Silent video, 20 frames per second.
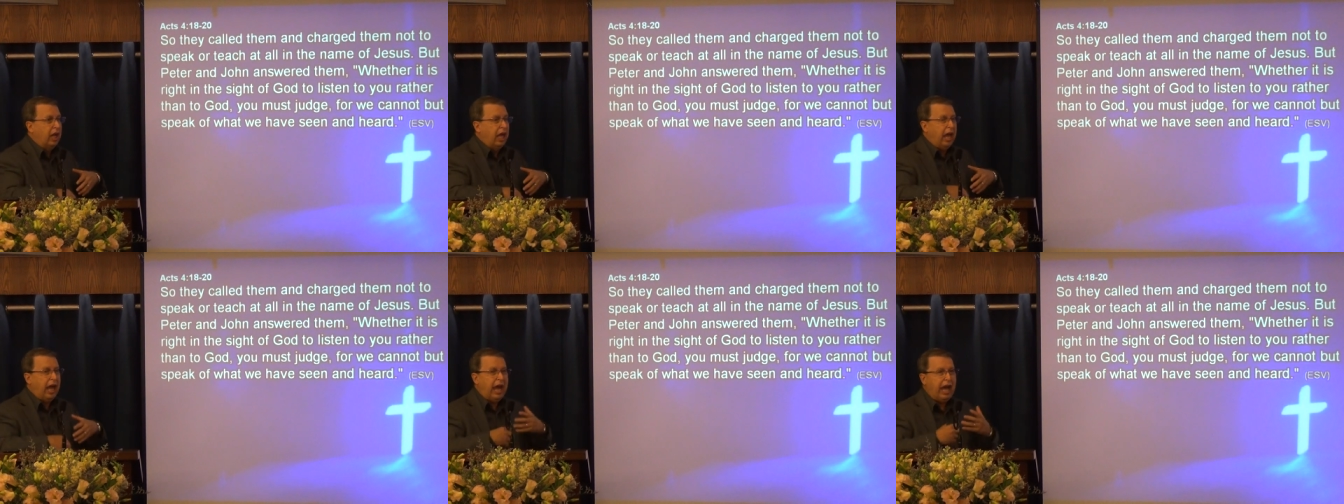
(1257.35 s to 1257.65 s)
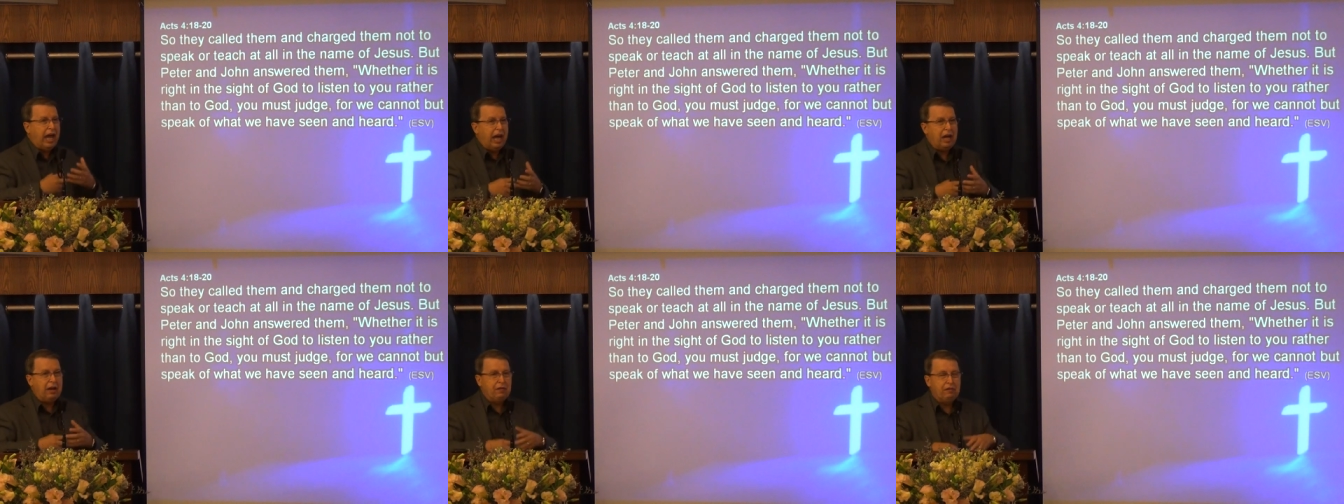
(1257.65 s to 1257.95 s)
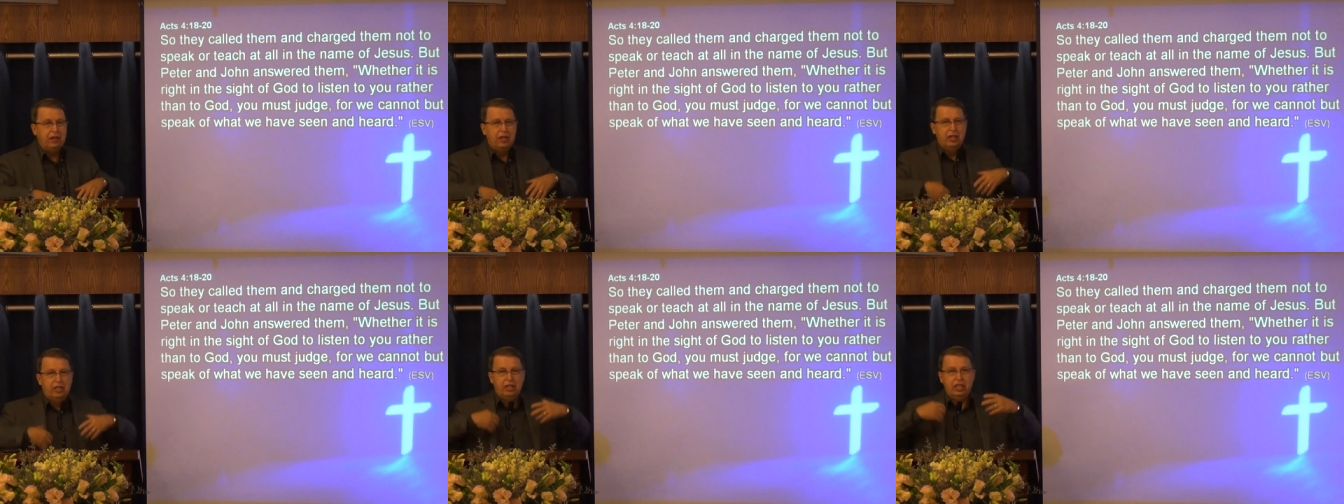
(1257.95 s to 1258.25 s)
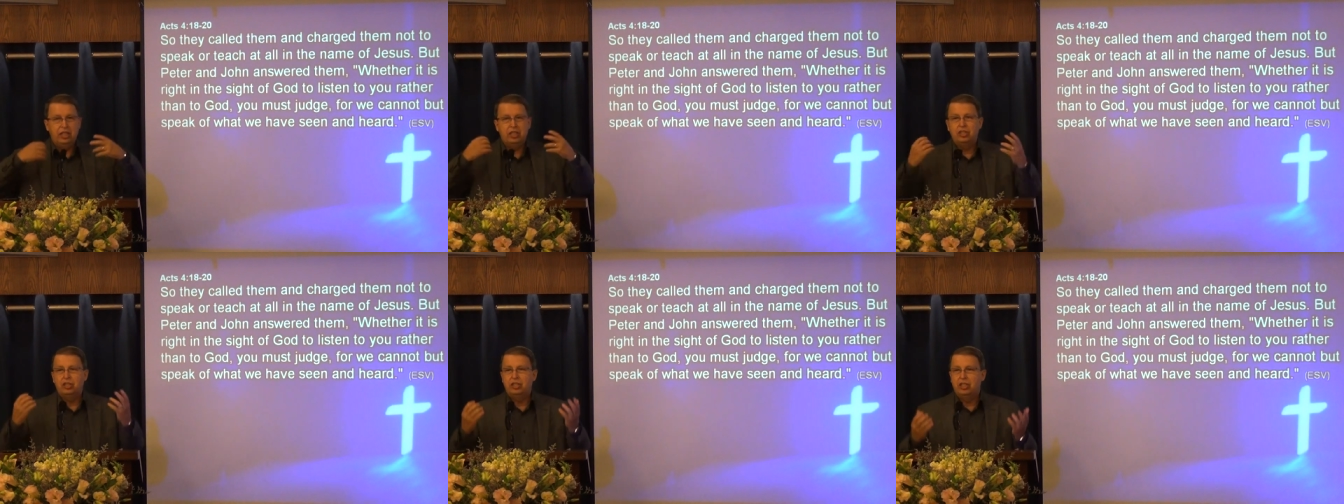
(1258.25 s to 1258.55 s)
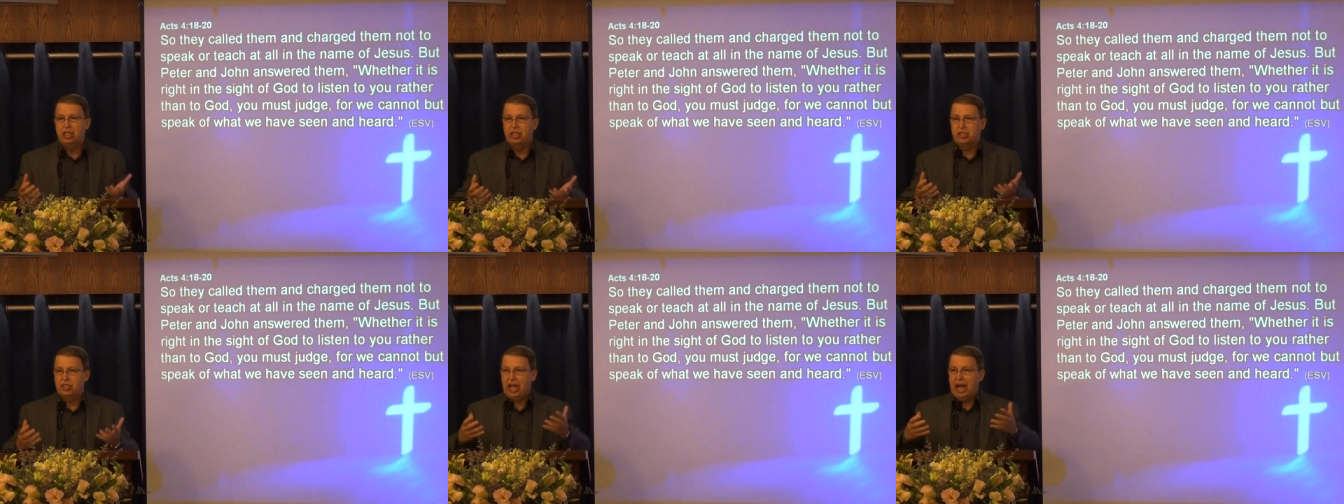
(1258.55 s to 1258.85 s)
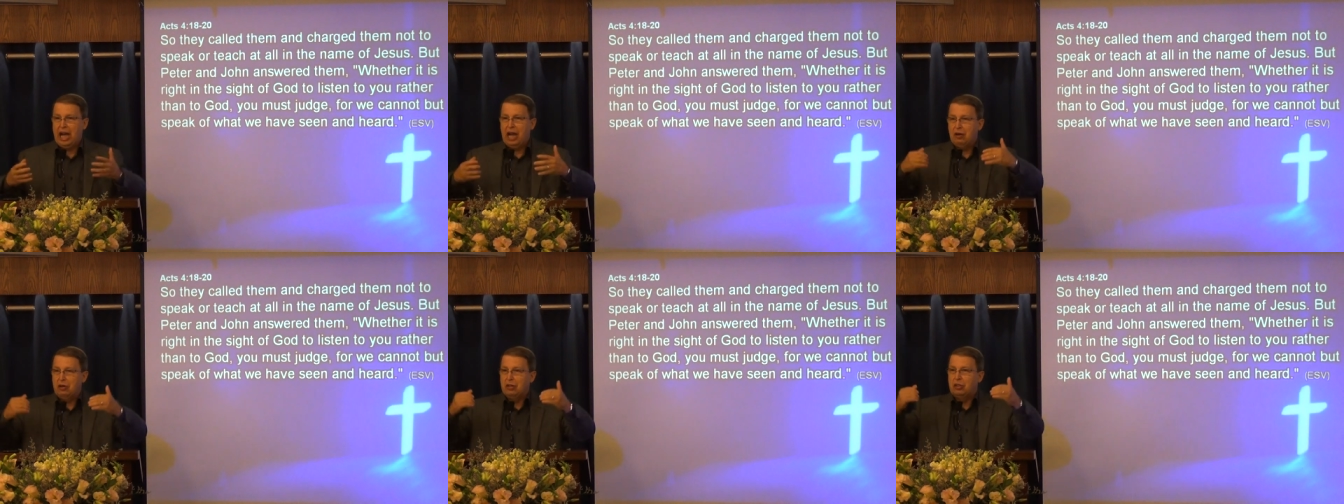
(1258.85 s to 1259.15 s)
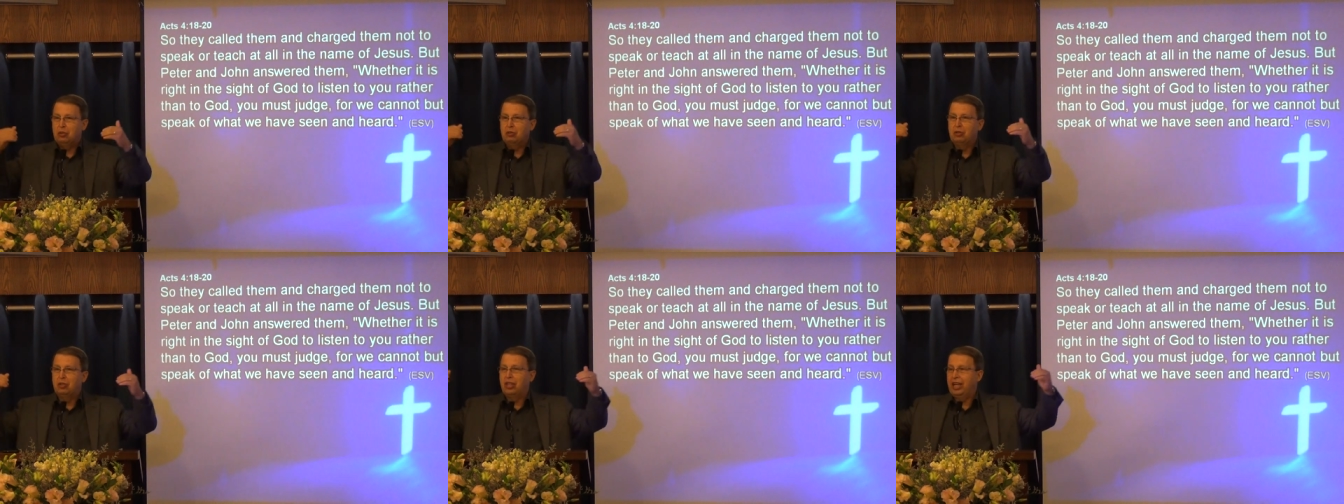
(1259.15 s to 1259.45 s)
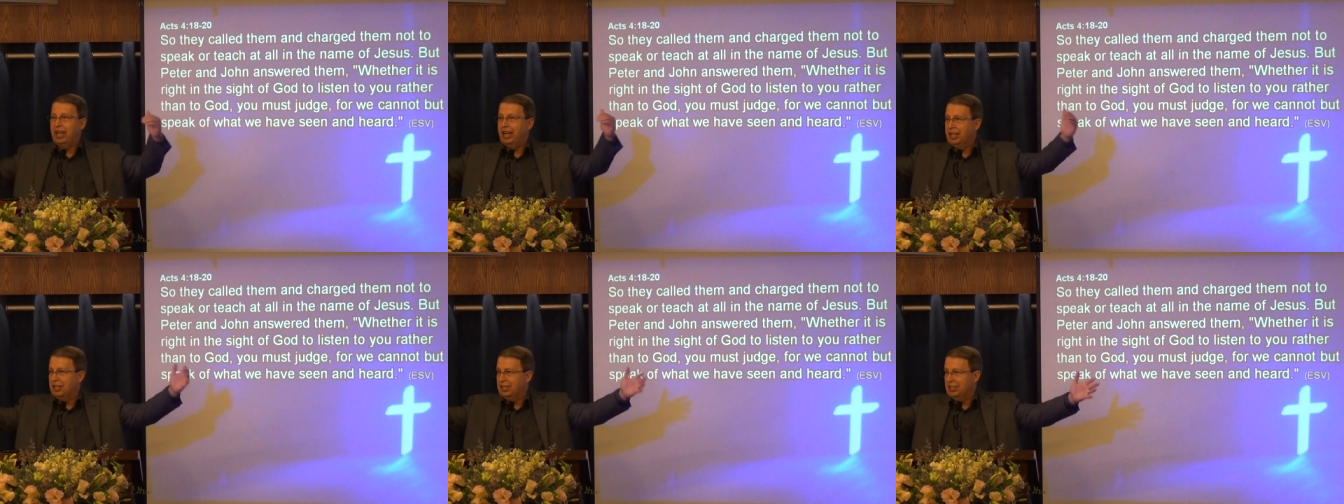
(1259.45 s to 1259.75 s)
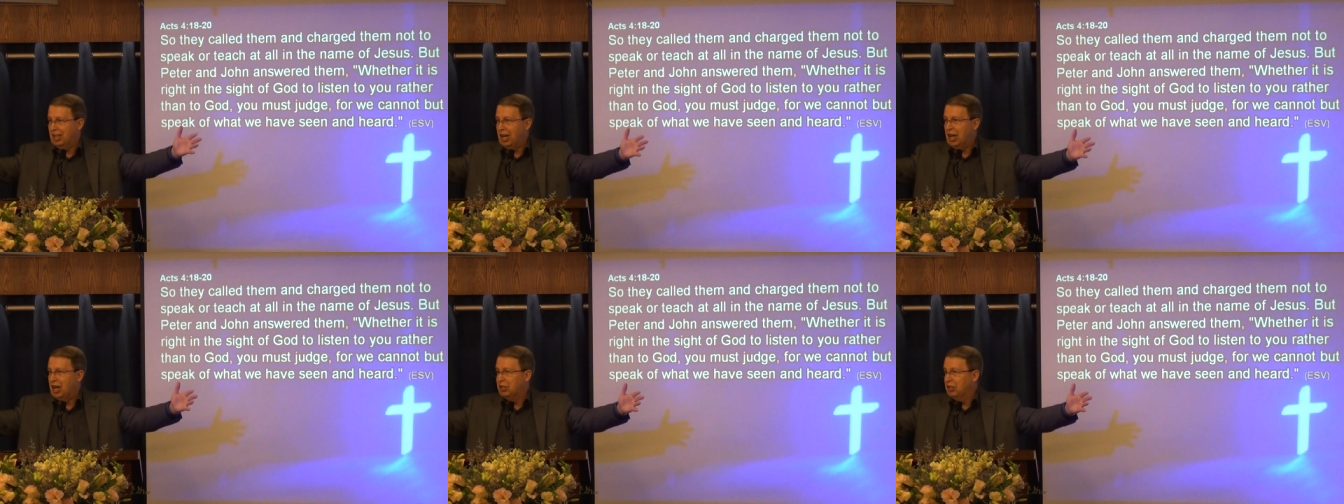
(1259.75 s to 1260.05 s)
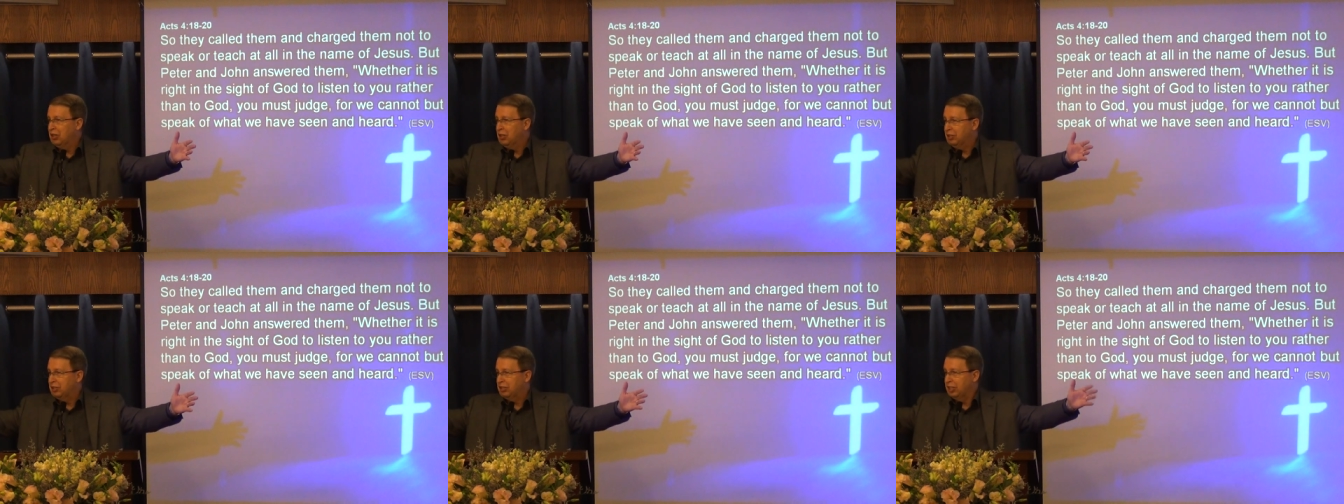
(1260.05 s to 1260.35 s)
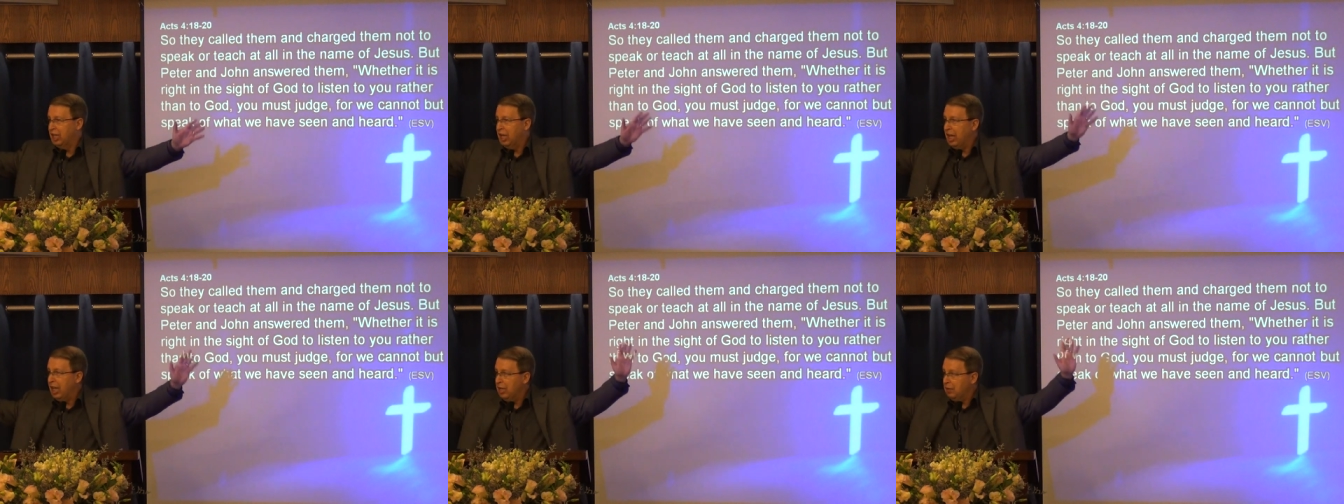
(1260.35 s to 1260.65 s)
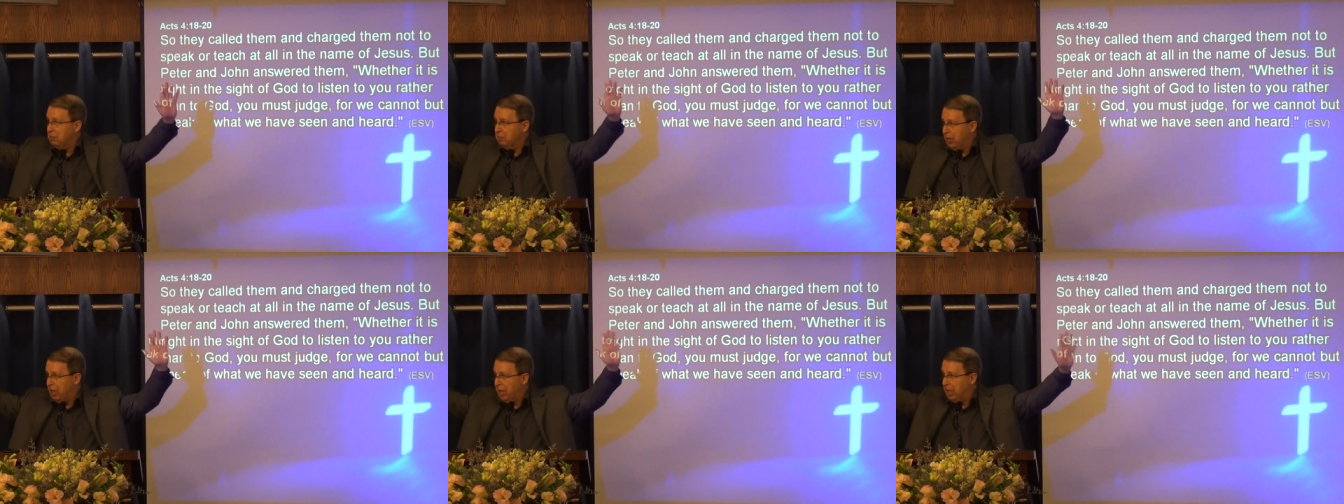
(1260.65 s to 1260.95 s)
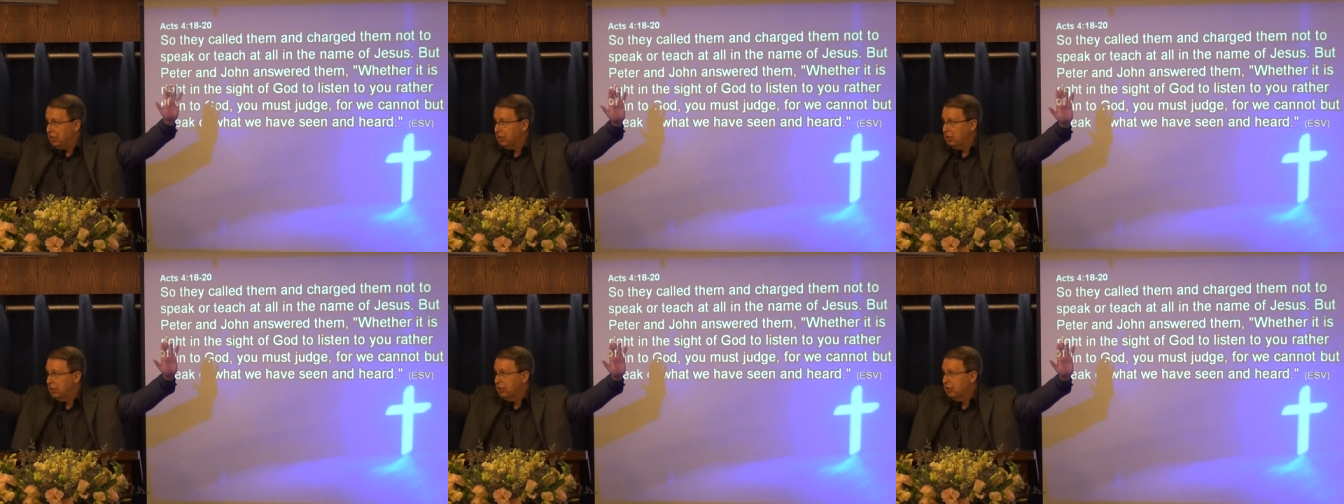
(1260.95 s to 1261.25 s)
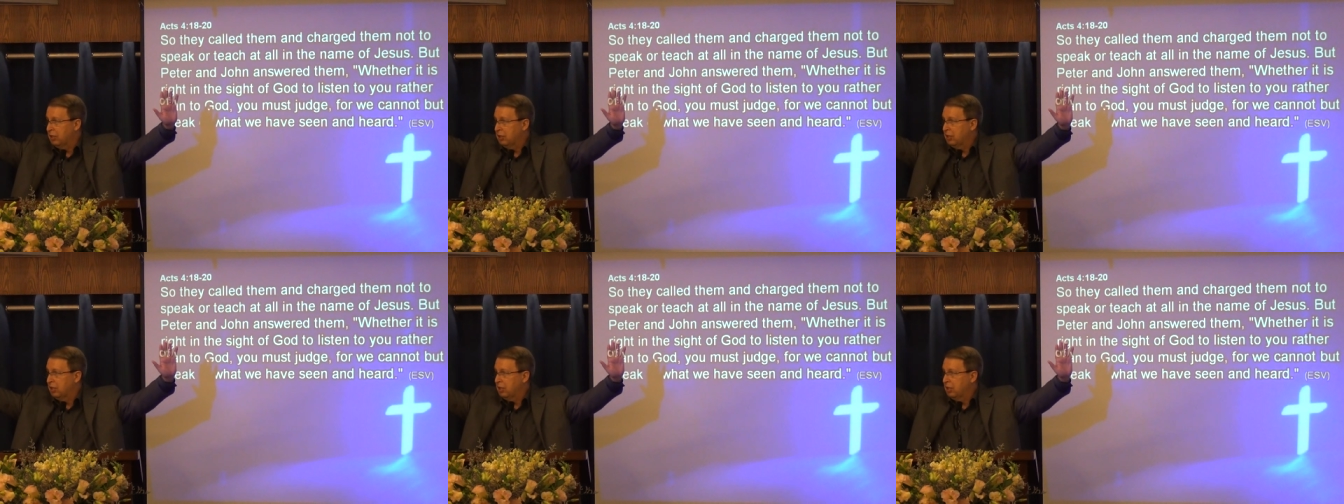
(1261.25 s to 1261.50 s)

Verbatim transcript: have this desire to tell others. Amen. Amen.